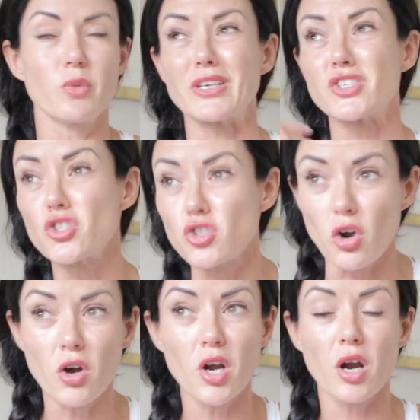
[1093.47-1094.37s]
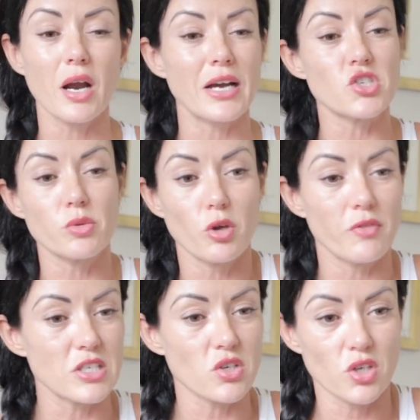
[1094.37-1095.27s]
You'll be stronger as you move
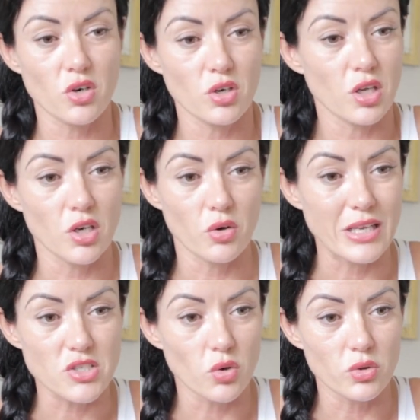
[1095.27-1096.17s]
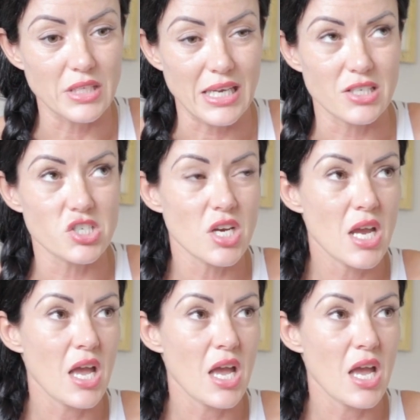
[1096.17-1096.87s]
into into old age,